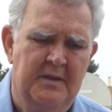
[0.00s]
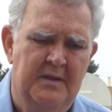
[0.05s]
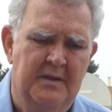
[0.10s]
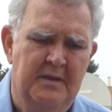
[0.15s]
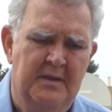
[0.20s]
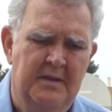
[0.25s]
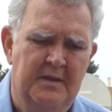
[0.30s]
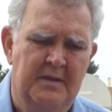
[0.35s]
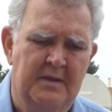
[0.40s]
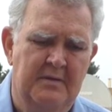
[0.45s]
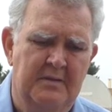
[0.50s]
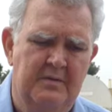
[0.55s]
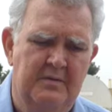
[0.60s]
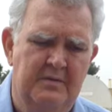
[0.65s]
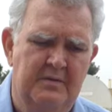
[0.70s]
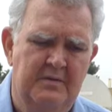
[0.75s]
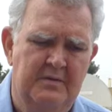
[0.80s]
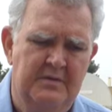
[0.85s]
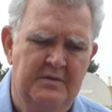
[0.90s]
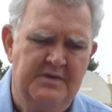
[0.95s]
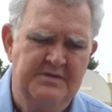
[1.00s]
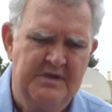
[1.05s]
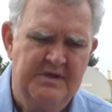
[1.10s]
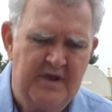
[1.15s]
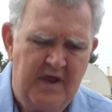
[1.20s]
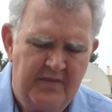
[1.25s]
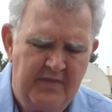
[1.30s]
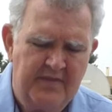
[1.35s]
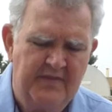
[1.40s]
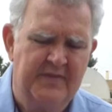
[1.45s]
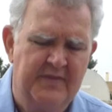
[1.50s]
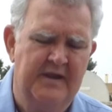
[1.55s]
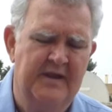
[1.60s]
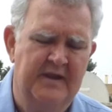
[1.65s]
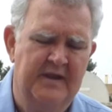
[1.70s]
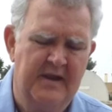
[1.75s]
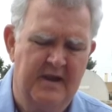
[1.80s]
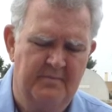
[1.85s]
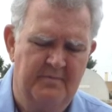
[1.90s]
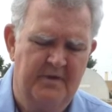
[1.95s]
There's another
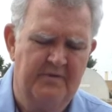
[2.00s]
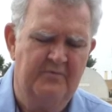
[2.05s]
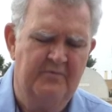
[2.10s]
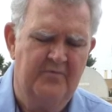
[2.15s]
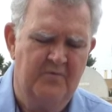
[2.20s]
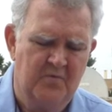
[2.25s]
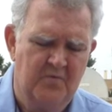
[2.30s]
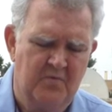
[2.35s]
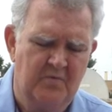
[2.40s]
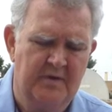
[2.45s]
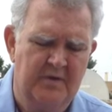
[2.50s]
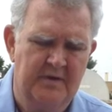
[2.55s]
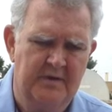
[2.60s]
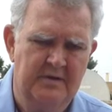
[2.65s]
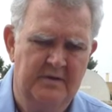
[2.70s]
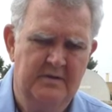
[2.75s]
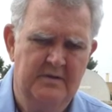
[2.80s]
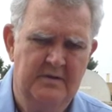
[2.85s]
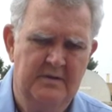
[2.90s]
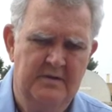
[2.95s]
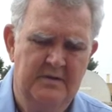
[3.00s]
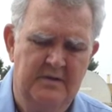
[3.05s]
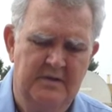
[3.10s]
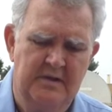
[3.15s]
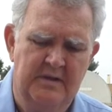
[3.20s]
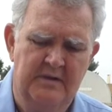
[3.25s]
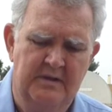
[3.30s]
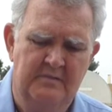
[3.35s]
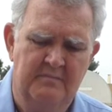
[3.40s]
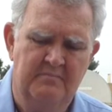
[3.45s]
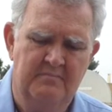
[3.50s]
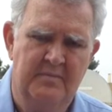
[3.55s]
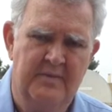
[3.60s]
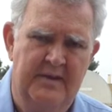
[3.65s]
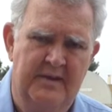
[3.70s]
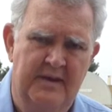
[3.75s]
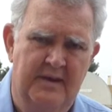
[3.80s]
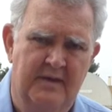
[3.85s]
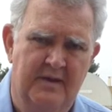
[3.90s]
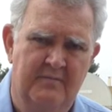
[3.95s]
thing coming forward in
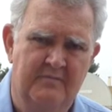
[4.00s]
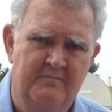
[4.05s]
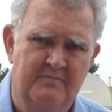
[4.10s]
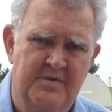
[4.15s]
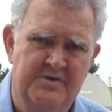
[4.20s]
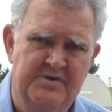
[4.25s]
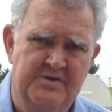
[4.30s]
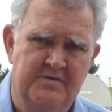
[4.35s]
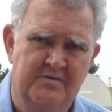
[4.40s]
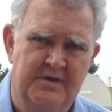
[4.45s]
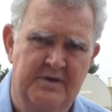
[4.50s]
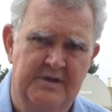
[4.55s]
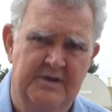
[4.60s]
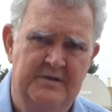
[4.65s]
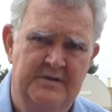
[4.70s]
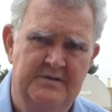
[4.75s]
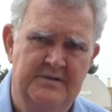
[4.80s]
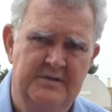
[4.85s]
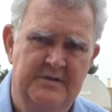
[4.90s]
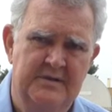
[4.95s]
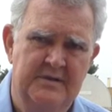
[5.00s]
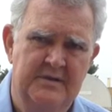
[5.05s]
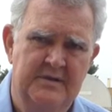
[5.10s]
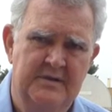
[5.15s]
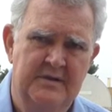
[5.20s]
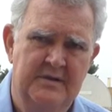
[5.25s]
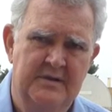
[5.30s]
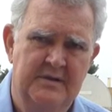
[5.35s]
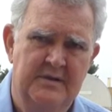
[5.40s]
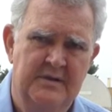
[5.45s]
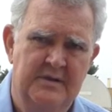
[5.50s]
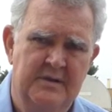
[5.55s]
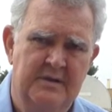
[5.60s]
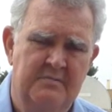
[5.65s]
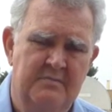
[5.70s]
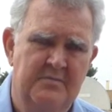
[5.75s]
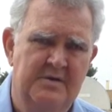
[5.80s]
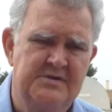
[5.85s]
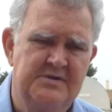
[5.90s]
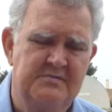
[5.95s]
meaning of missionaries.
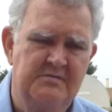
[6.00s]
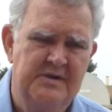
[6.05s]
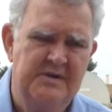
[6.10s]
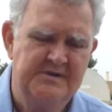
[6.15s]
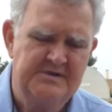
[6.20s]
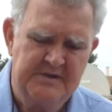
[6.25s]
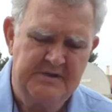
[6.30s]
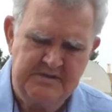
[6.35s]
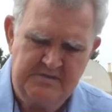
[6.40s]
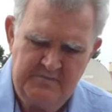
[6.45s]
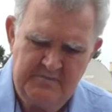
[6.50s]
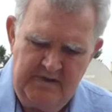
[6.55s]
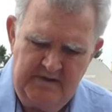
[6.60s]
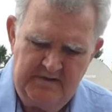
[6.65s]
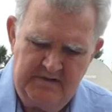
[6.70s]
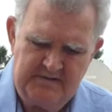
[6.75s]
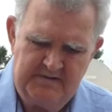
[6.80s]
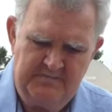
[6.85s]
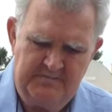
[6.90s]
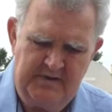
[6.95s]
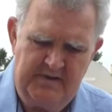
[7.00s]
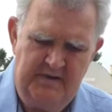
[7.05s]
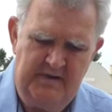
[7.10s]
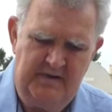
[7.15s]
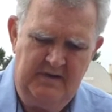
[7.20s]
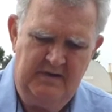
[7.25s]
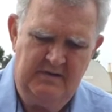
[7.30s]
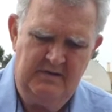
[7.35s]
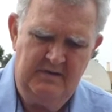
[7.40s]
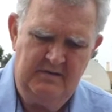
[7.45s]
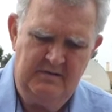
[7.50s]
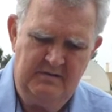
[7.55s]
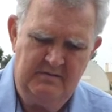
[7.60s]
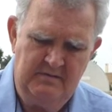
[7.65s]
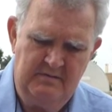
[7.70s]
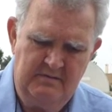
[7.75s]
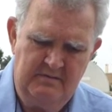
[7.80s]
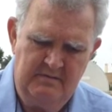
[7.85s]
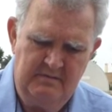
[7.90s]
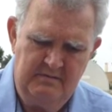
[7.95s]
Missionaries doesn't mean to be
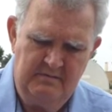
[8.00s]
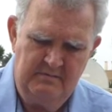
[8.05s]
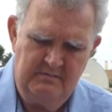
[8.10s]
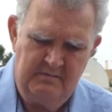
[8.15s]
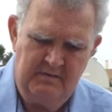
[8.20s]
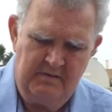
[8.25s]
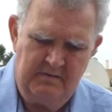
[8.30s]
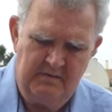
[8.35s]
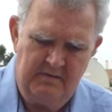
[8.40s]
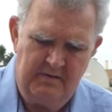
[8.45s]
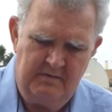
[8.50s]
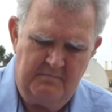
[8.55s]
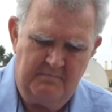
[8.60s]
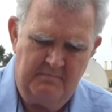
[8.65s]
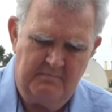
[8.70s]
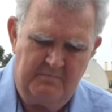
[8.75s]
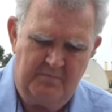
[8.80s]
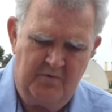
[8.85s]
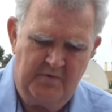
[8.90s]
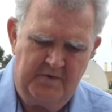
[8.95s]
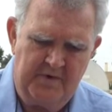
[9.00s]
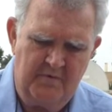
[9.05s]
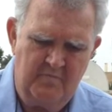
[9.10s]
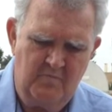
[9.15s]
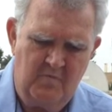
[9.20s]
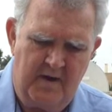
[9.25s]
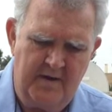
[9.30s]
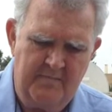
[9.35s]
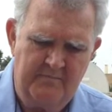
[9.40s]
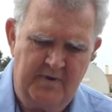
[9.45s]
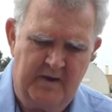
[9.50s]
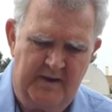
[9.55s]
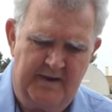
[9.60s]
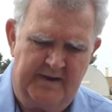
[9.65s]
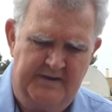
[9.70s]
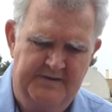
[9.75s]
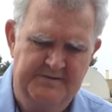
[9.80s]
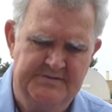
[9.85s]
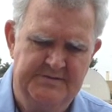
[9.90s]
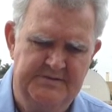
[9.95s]
put in one
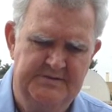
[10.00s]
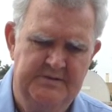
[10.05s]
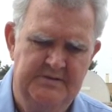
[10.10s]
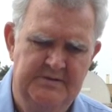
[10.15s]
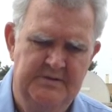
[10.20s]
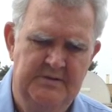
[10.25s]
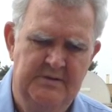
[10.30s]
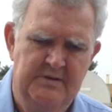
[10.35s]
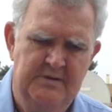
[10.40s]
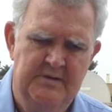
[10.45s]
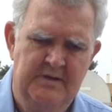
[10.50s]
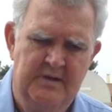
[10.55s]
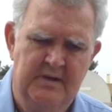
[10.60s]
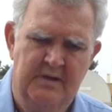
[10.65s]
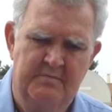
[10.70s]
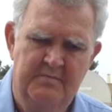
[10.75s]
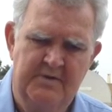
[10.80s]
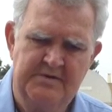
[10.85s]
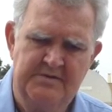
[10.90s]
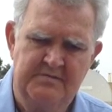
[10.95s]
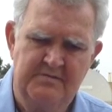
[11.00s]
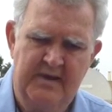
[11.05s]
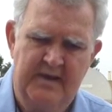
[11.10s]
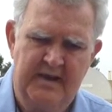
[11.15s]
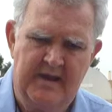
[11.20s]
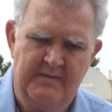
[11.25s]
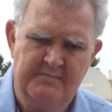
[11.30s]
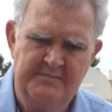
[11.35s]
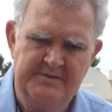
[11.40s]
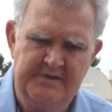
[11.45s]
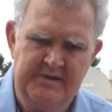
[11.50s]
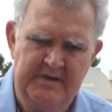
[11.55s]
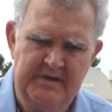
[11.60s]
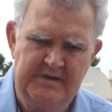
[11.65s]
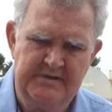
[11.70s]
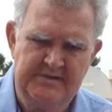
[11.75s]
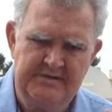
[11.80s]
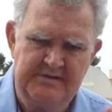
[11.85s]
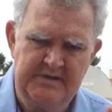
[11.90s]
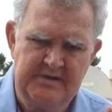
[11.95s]
place. The missionary comes in
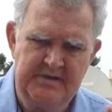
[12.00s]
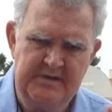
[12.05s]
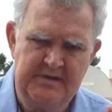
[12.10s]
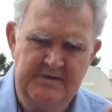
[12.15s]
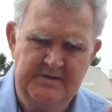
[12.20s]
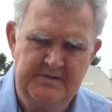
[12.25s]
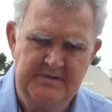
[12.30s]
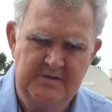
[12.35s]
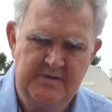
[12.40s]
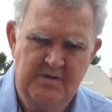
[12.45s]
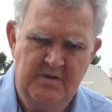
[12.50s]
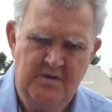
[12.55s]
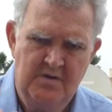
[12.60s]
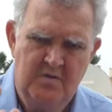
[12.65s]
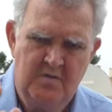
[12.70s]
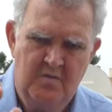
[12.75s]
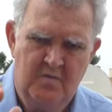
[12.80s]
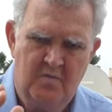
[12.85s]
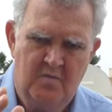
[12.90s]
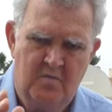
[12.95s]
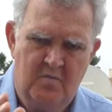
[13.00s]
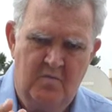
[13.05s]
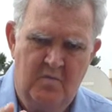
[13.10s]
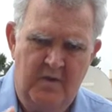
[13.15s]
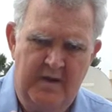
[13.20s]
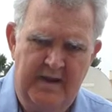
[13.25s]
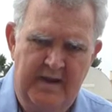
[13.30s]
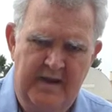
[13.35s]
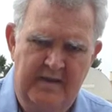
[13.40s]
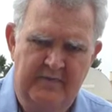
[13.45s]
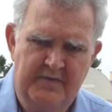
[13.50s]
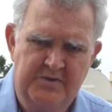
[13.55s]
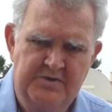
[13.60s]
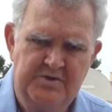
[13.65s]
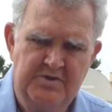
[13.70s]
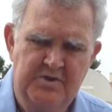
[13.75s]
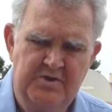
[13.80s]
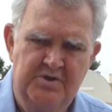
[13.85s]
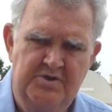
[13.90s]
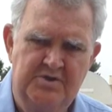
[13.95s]
and sees where the
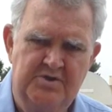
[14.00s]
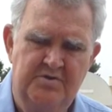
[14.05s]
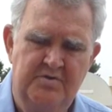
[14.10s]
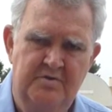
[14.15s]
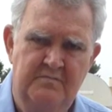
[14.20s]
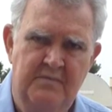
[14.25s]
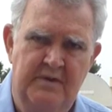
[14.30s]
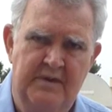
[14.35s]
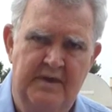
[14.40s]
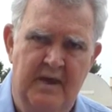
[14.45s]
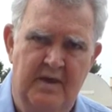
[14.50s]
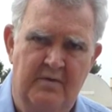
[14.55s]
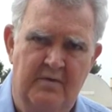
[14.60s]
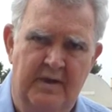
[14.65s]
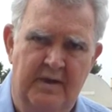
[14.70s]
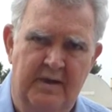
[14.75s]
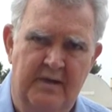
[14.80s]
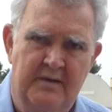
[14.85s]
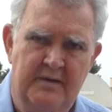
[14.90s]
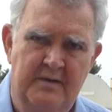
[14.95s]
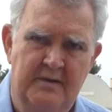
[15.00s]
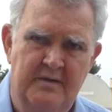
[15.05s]
church should be going.